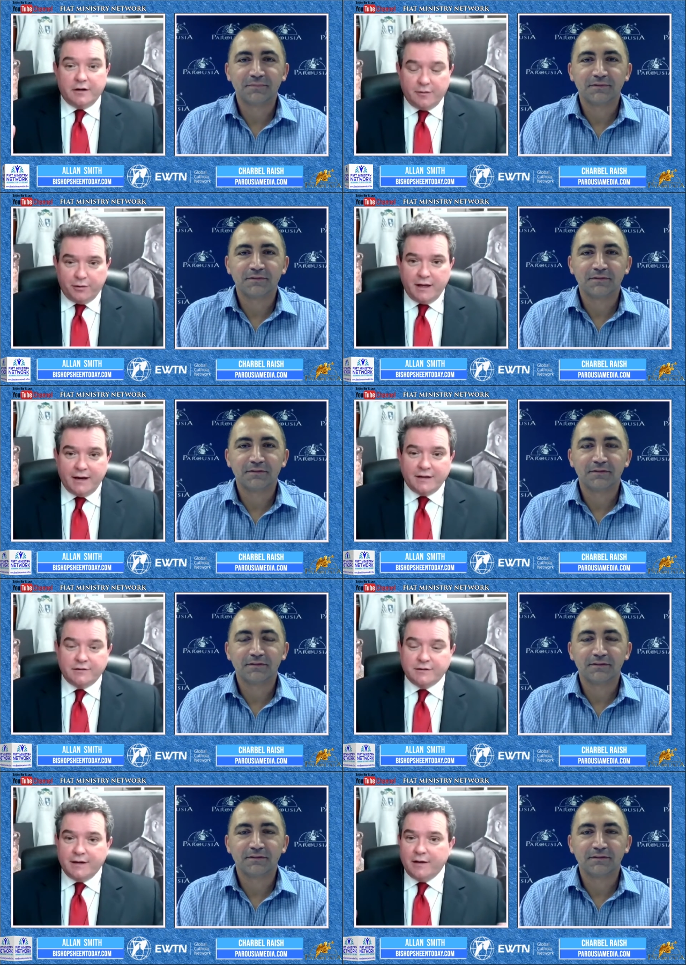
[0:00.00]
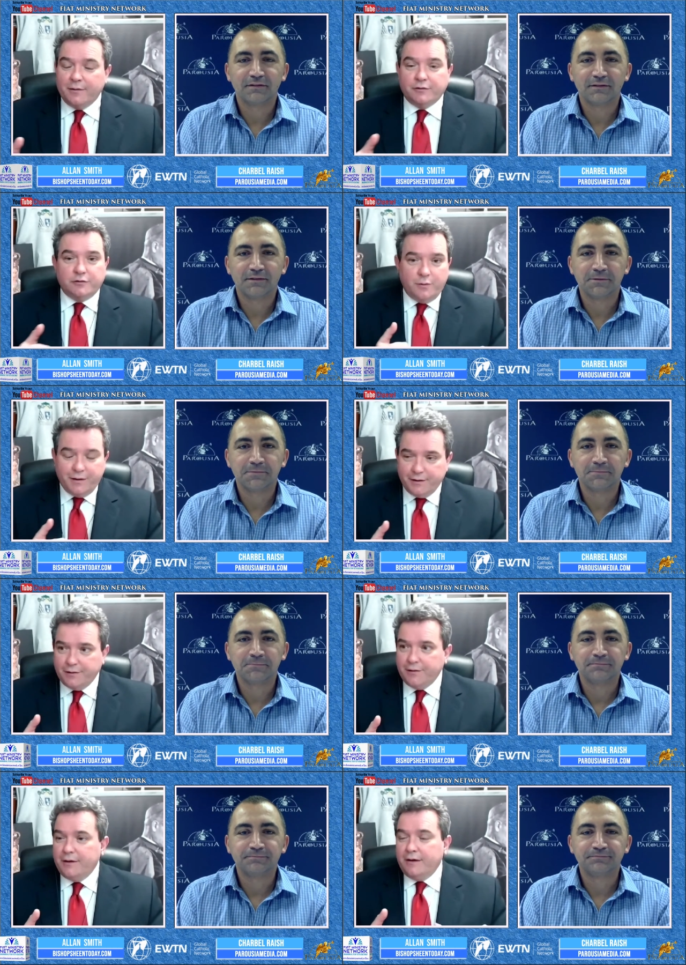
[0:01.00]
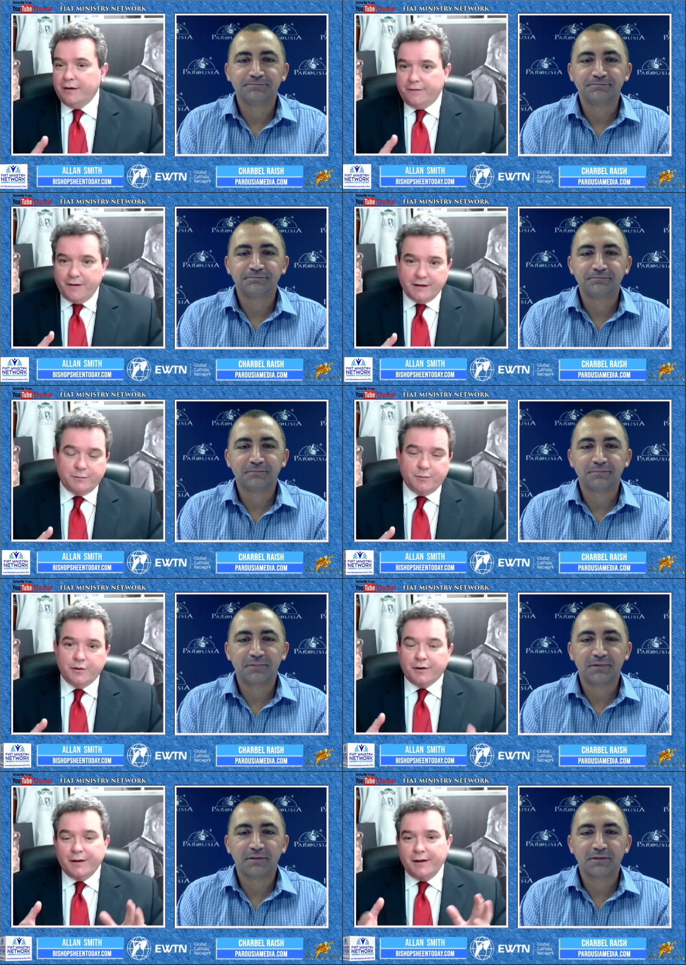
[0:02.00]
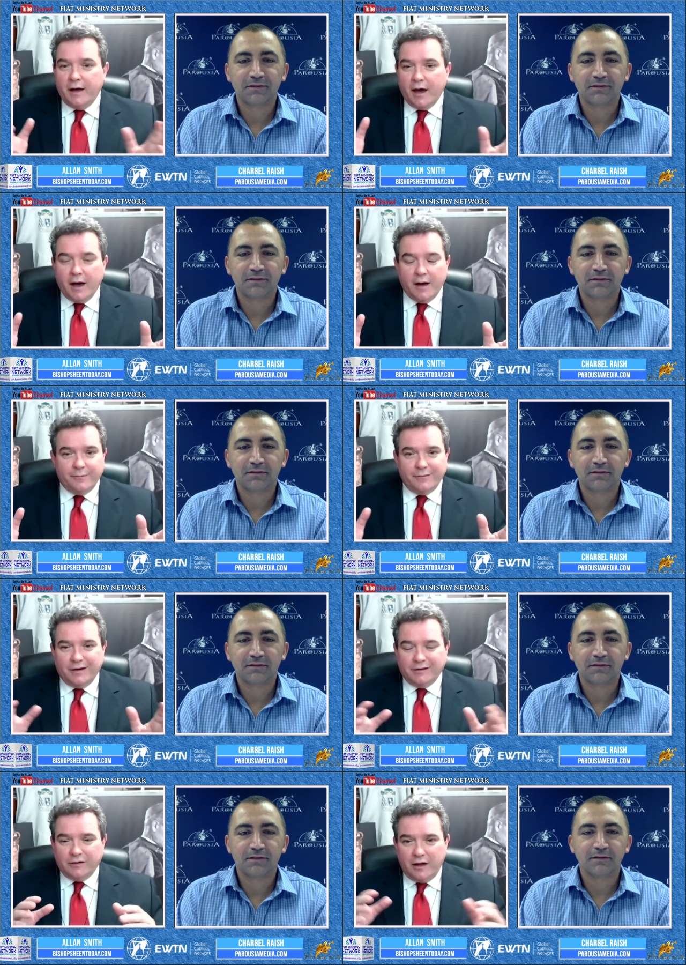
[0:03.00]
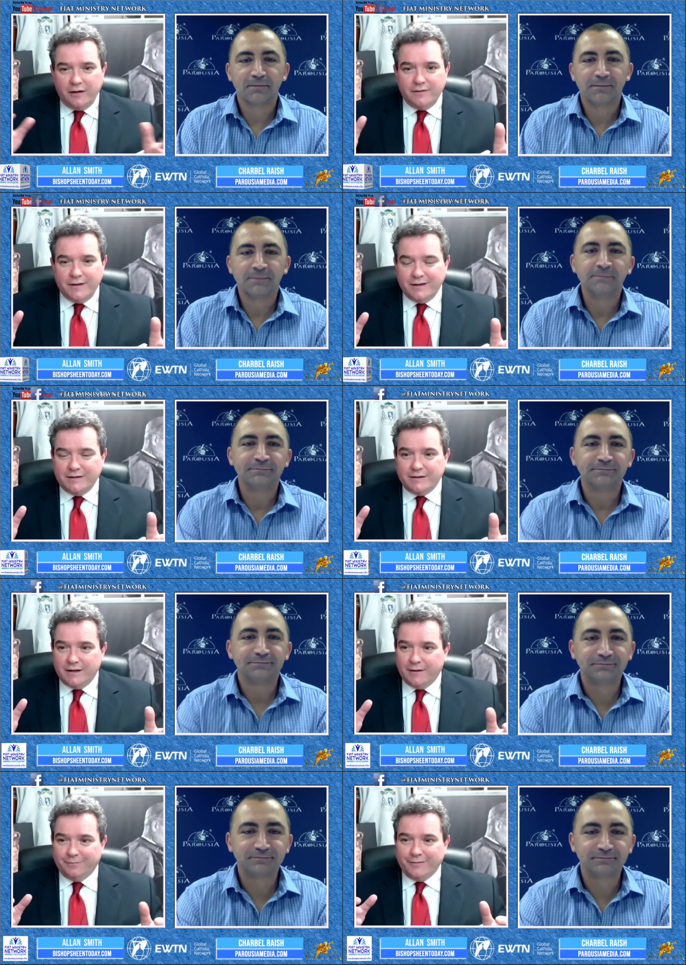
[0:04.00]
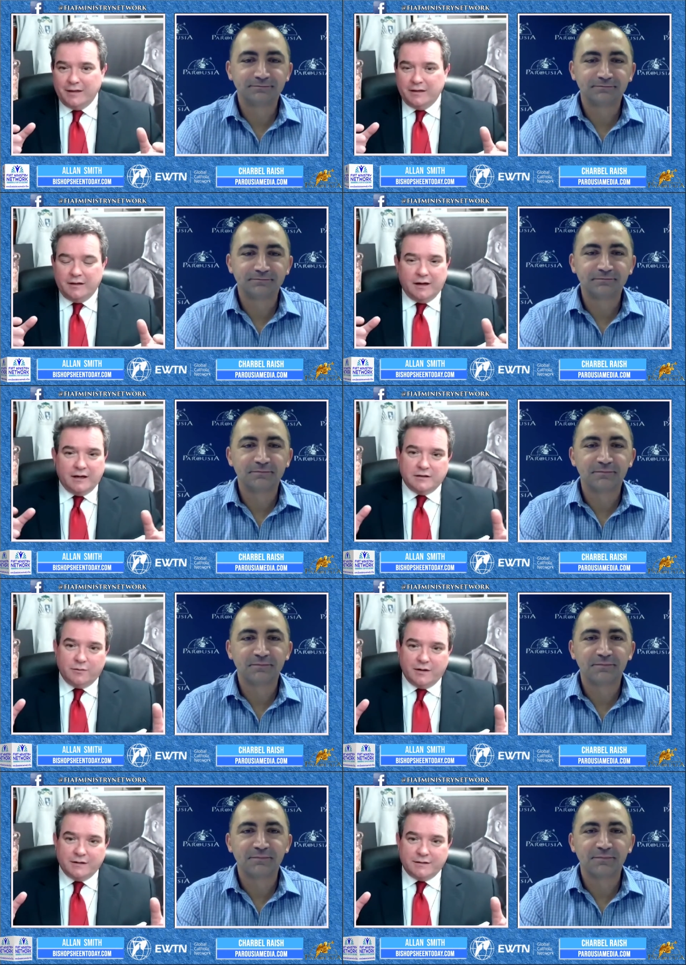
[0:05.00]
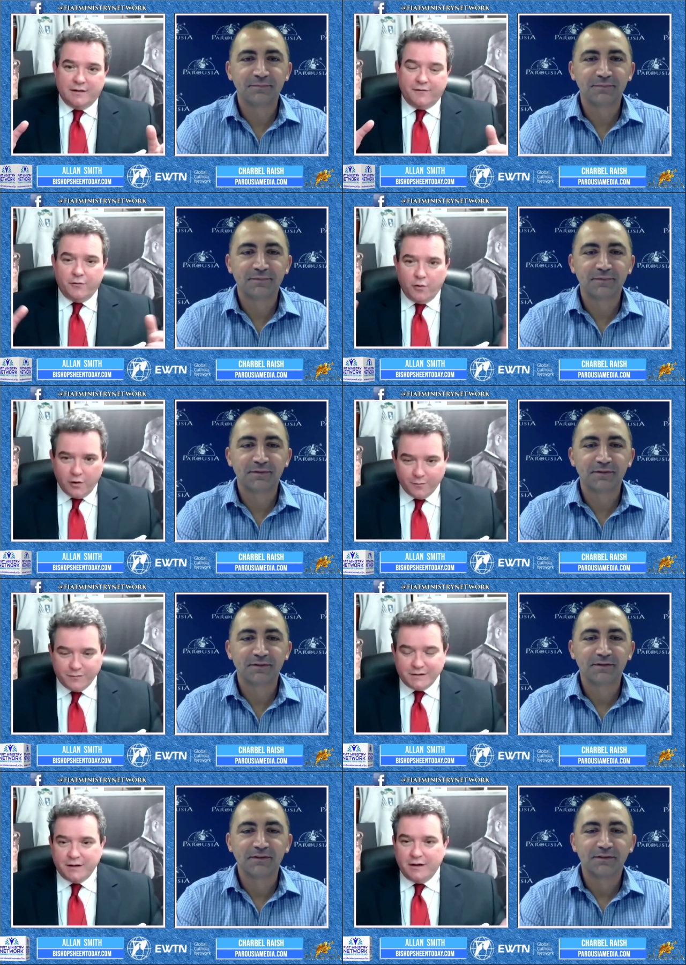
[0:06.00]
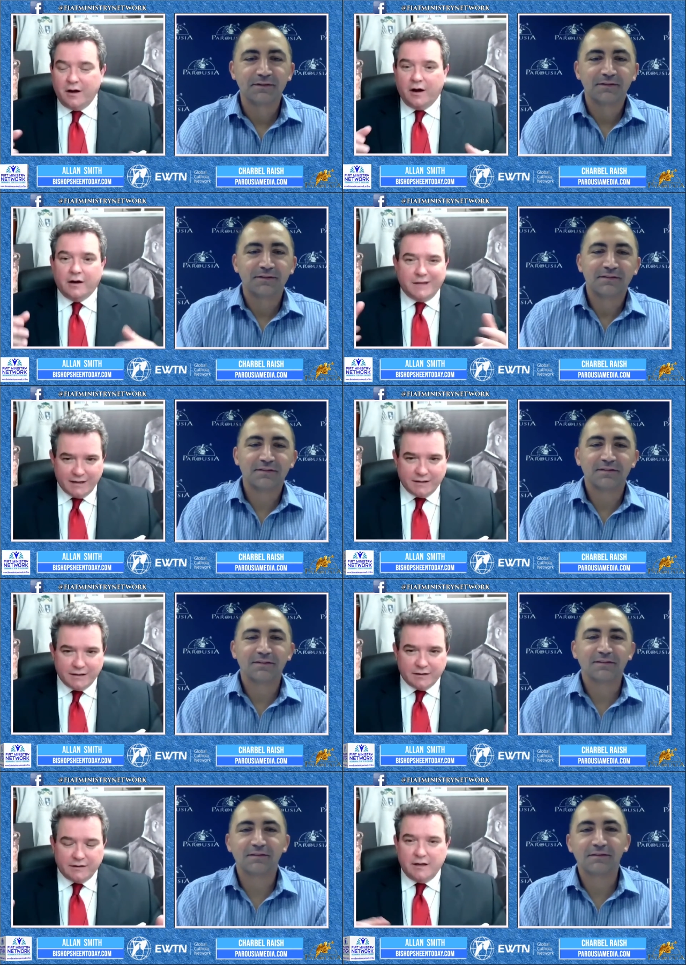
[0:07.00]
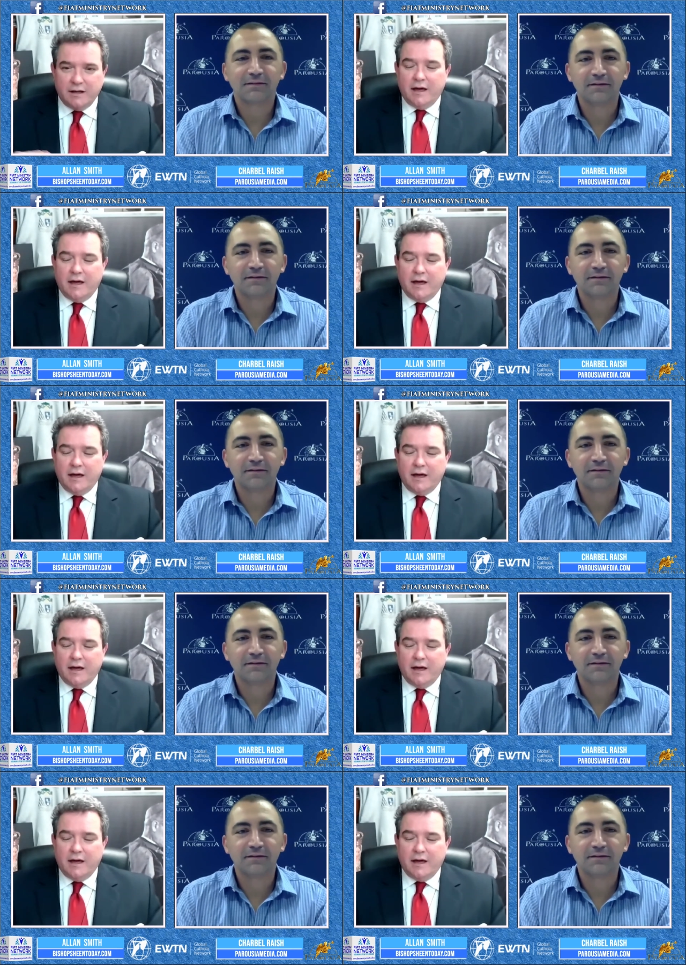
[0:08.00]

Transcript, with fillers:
Speaker 1: complain, as you say, about Twitter, Facebook. A lot of these, I just want to say, forums are tainted.